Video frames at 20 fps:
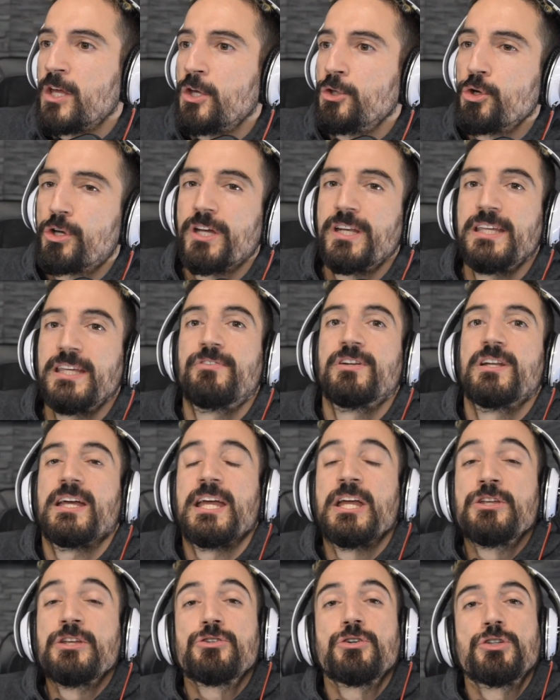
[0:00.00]
You can even
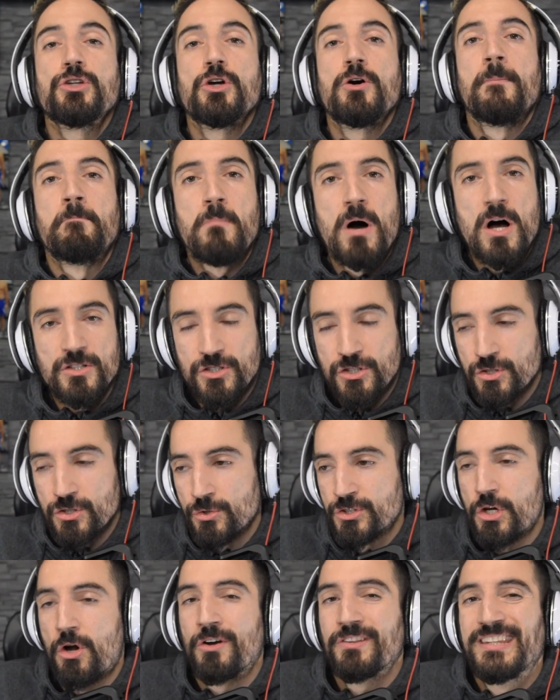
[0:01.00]
injure your
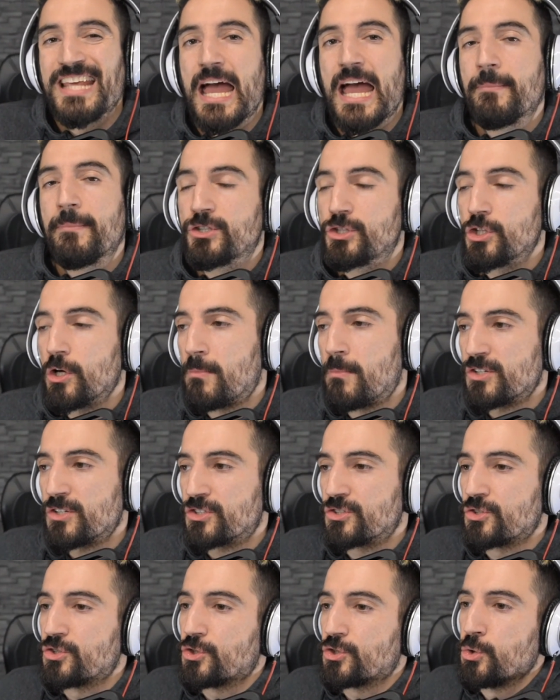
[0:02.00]
muscles or damage your
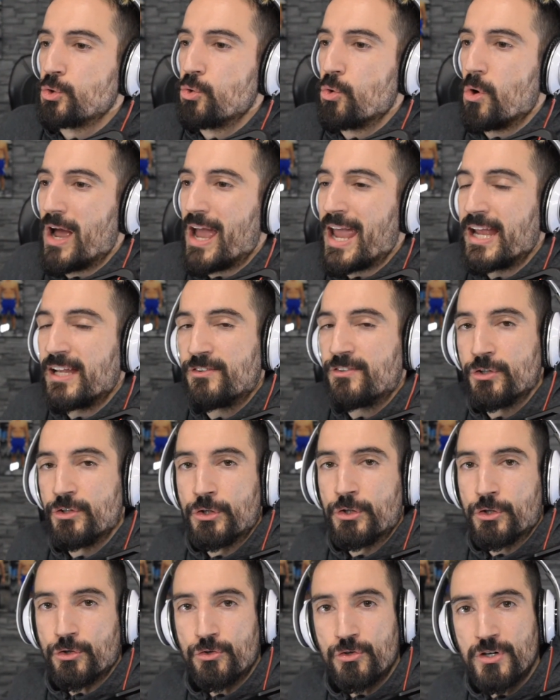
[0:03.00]
muscles to a
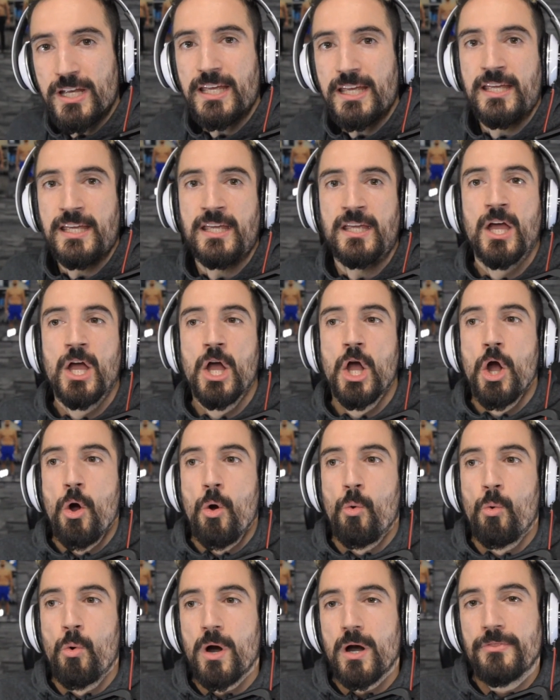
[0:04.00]
degree
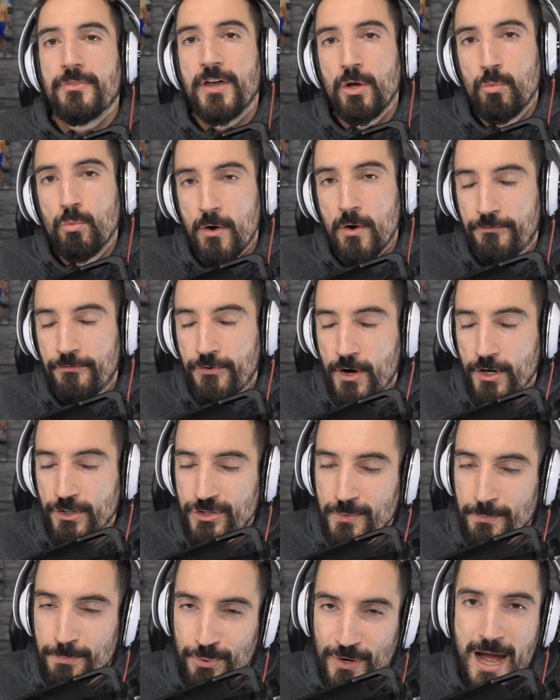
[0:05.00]
where they won't
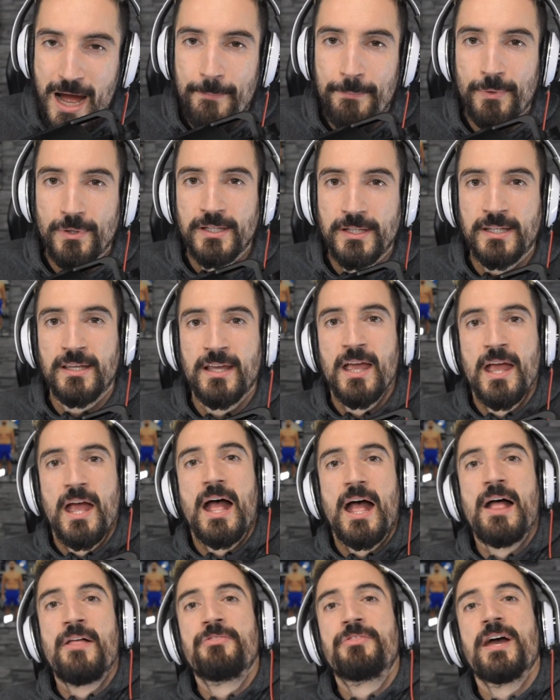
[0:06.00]
function properly,
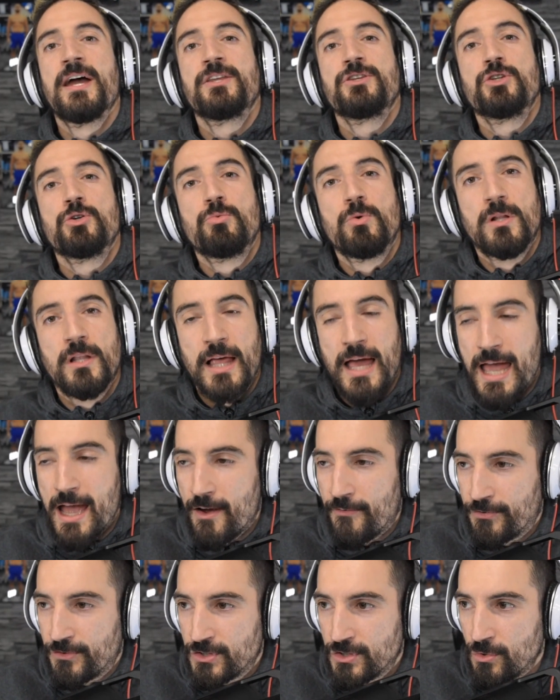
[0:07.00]
and then you will
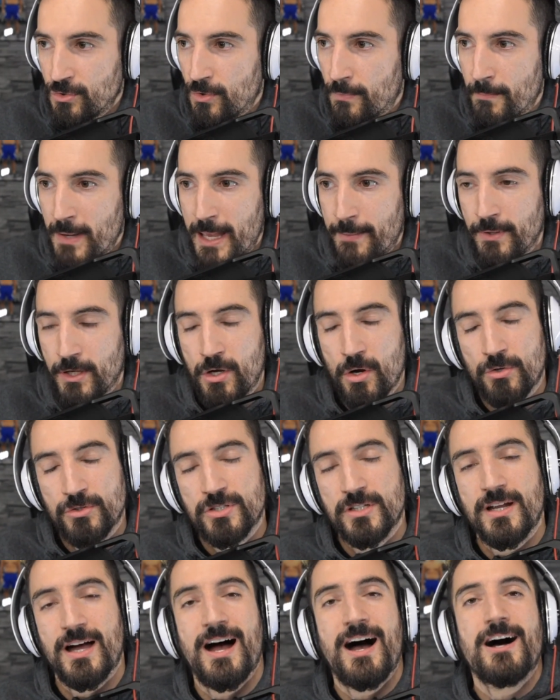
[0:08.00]
have to maybe go
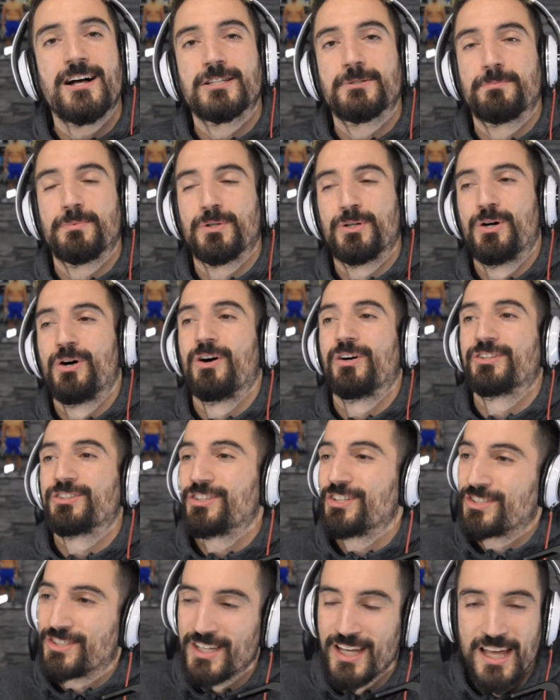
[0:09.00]
to the hospital or
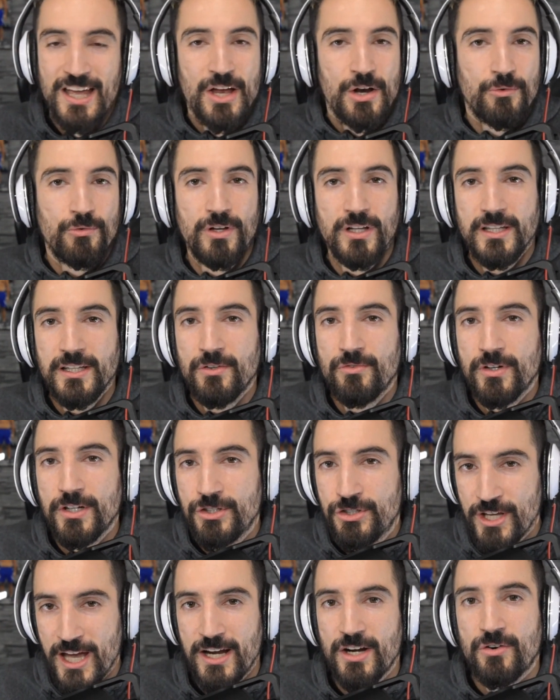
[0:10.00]
just really
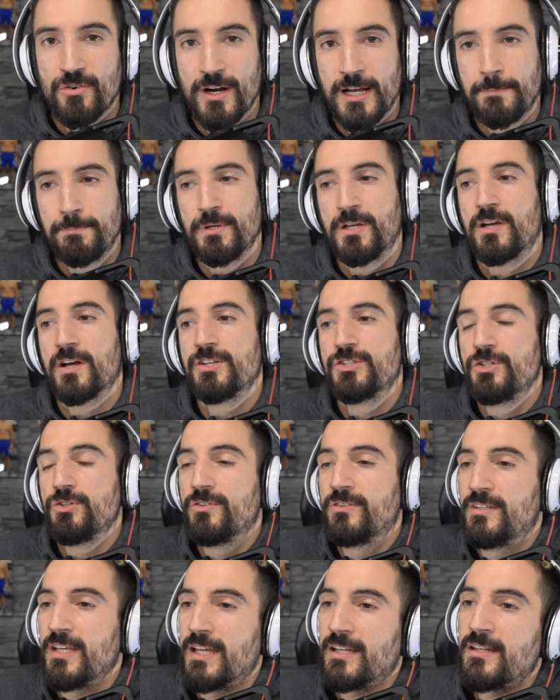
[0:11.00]
regenerate because you
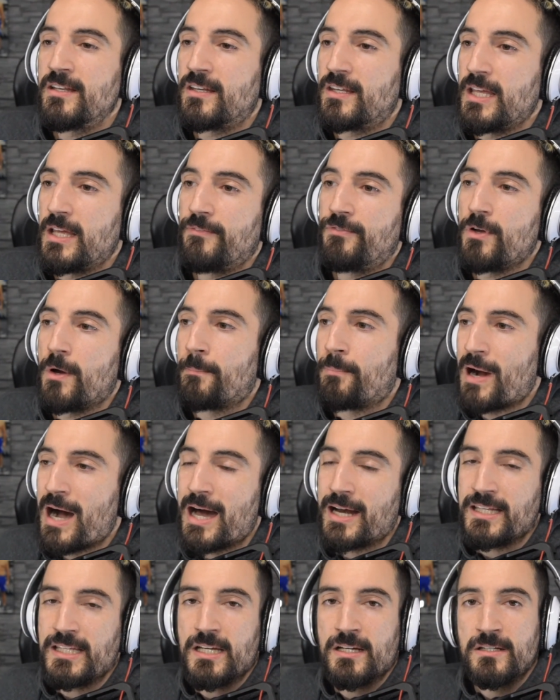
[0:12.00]
didn't give your
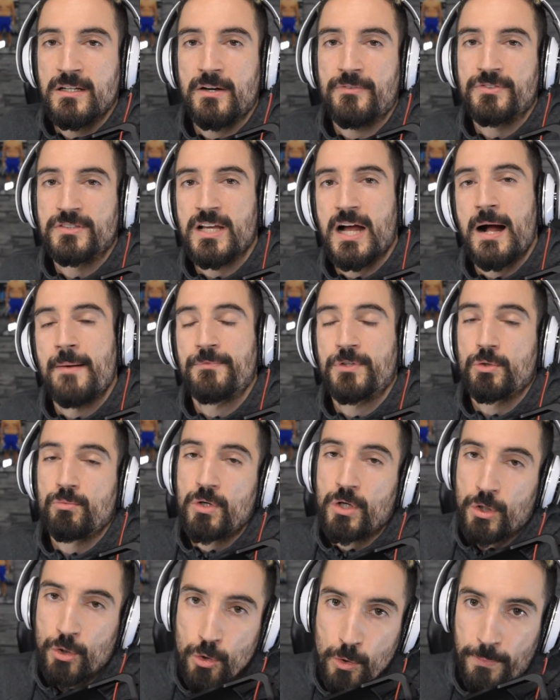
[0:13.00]
body enough time to
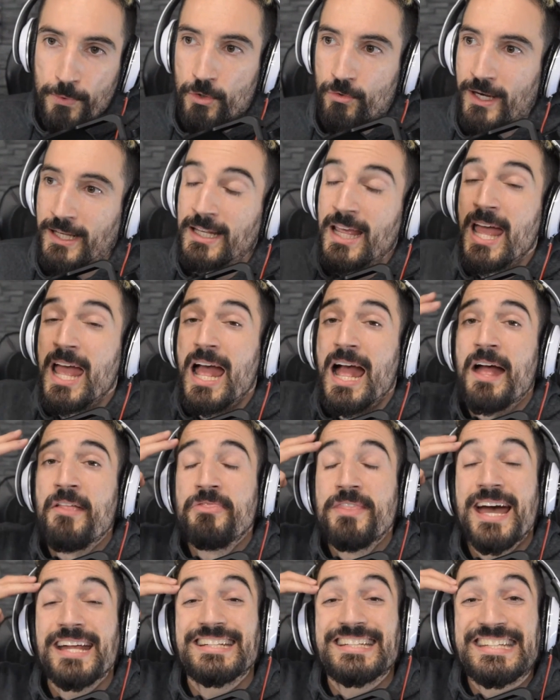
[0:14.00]
recuperate.
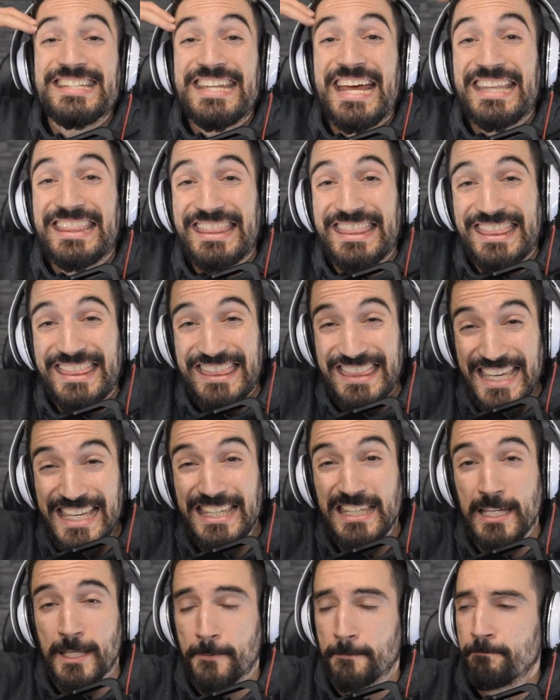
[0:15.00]
And that's that
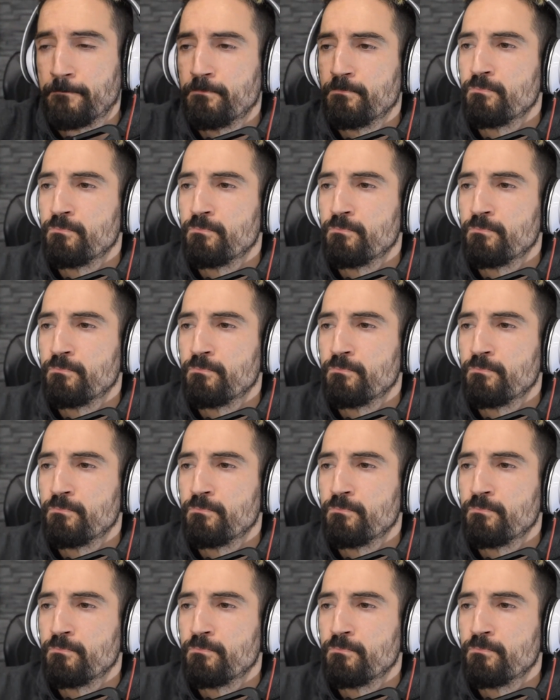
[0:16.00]
thinking.